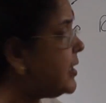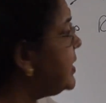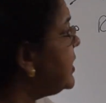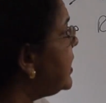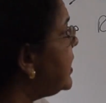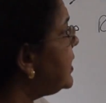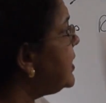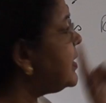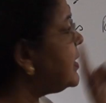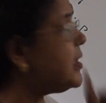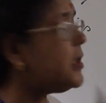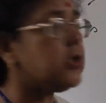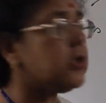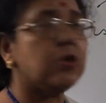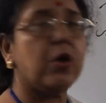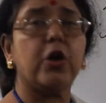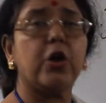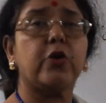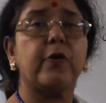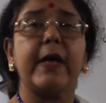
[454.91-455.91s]
here it is
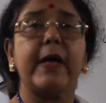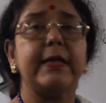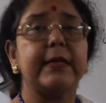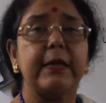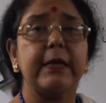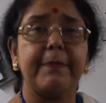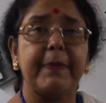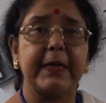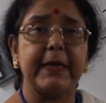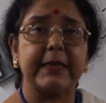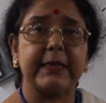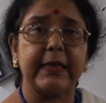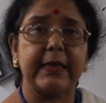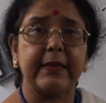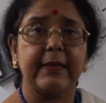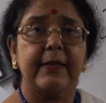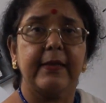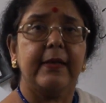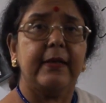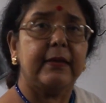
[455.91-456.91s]
not 20%.
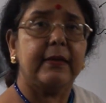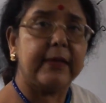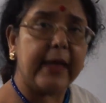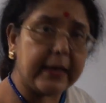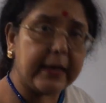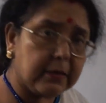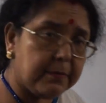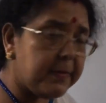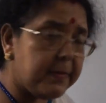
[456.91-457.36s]
That